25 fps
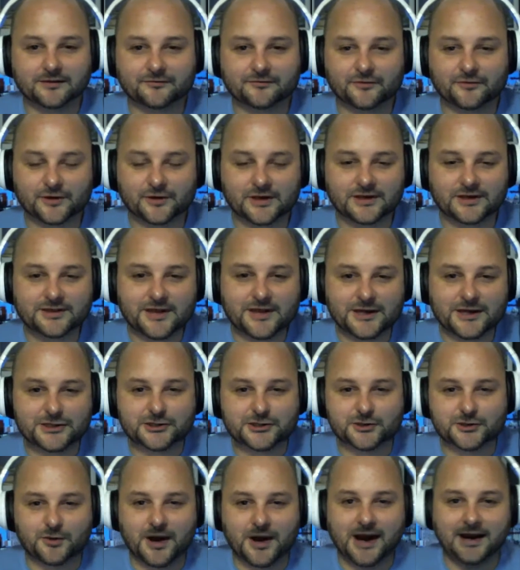Forget that
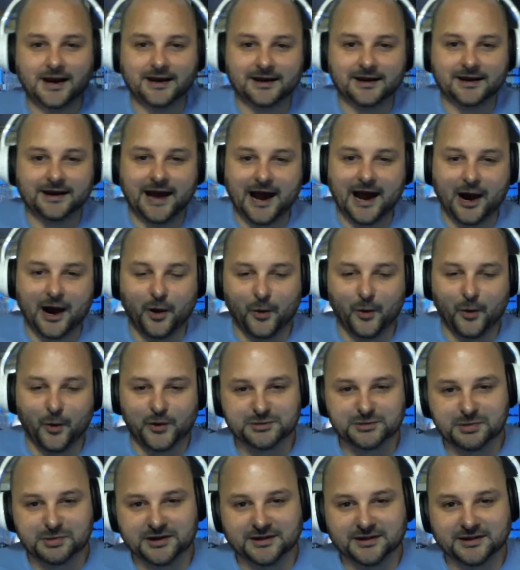training and hours
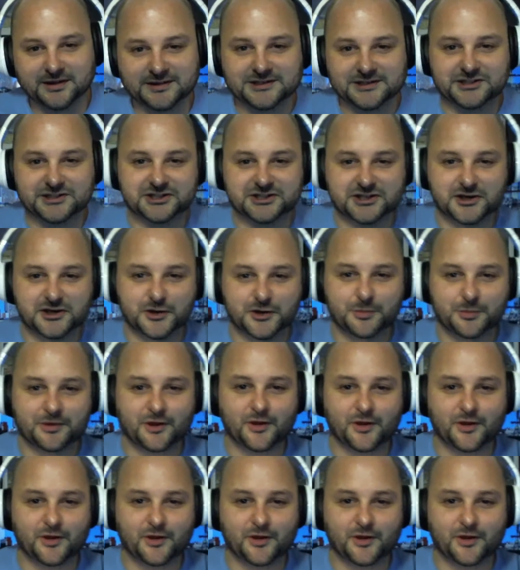spent in the gym and all